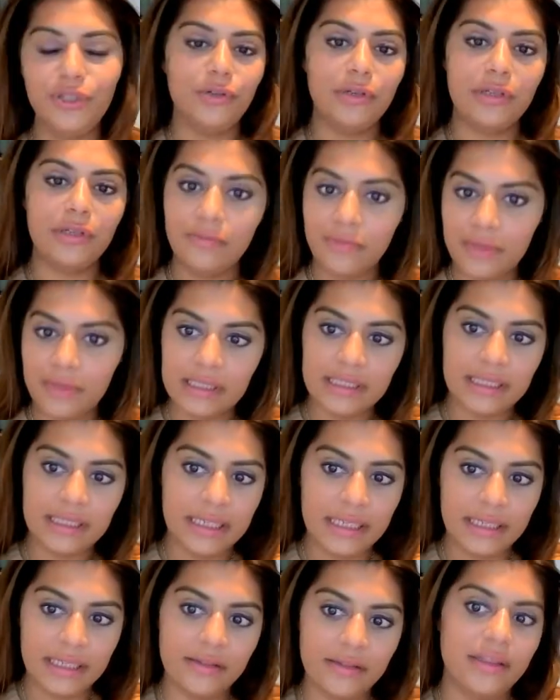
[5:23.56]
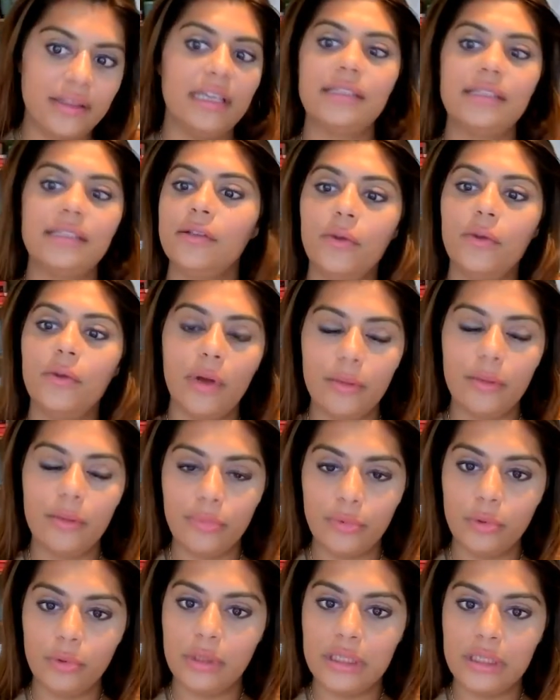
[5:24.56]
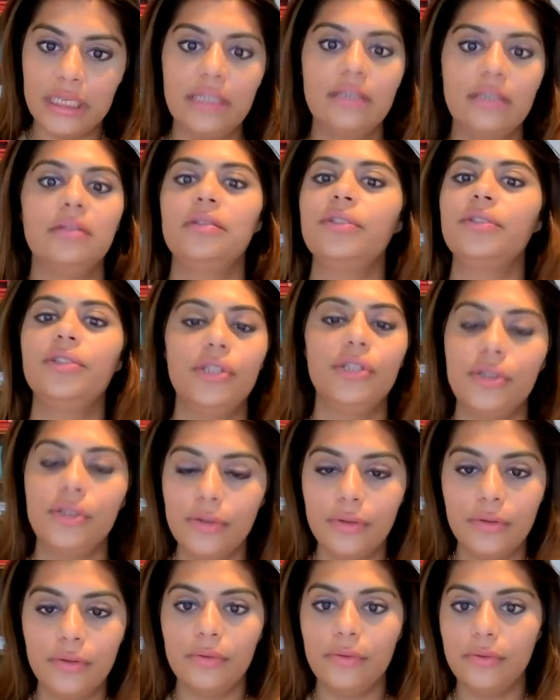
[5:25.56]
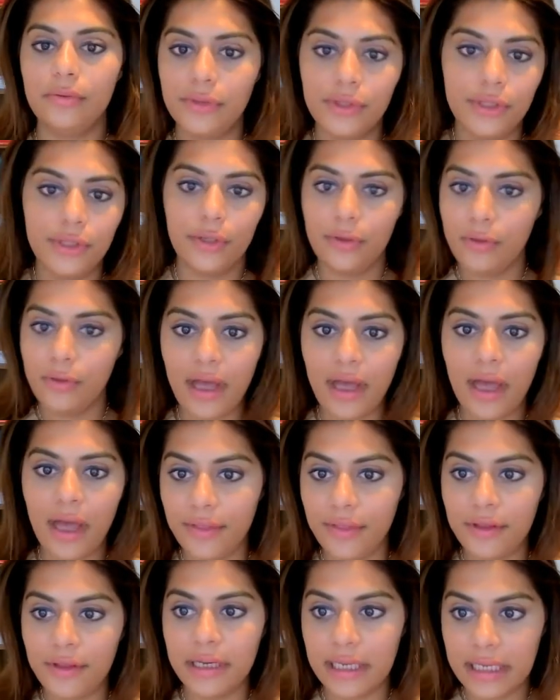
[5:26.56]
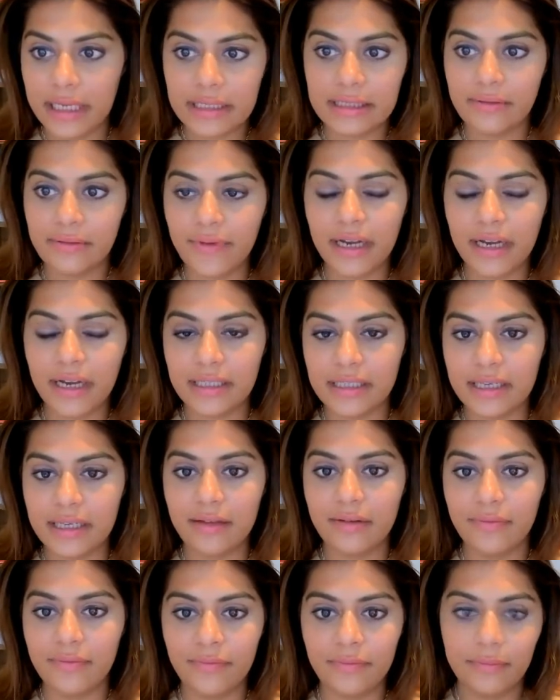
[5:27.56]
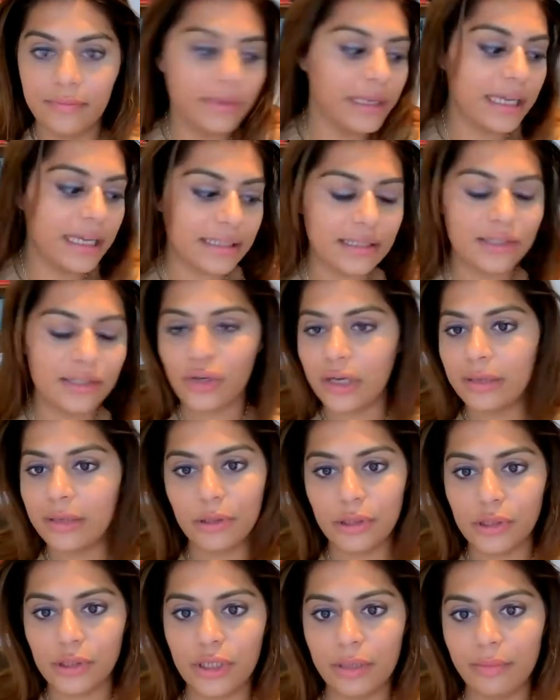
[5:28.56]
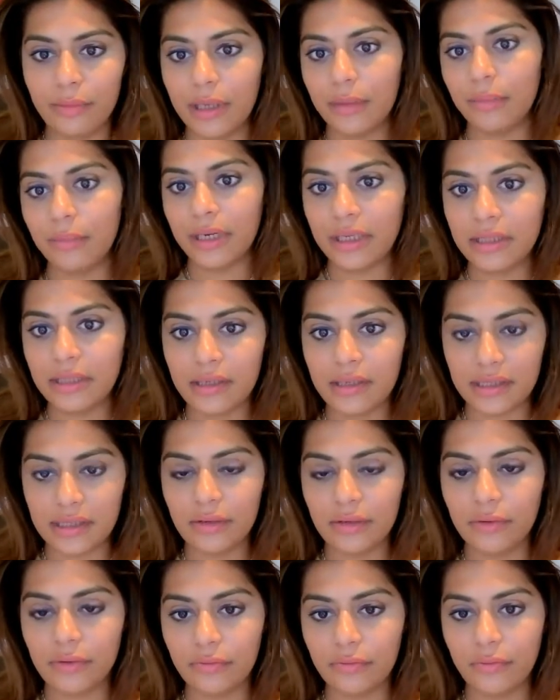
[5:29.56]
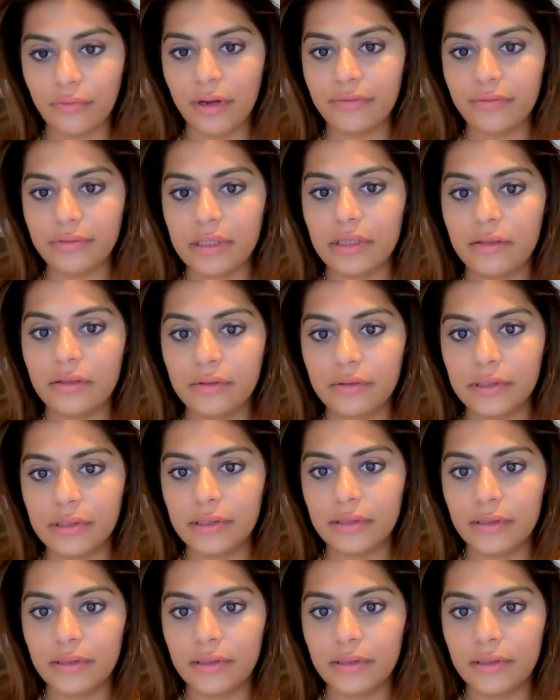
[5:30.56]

convince a leader that isn't quite bought in to that it is effective? Yes, it's time consuming, but it does yield the right results.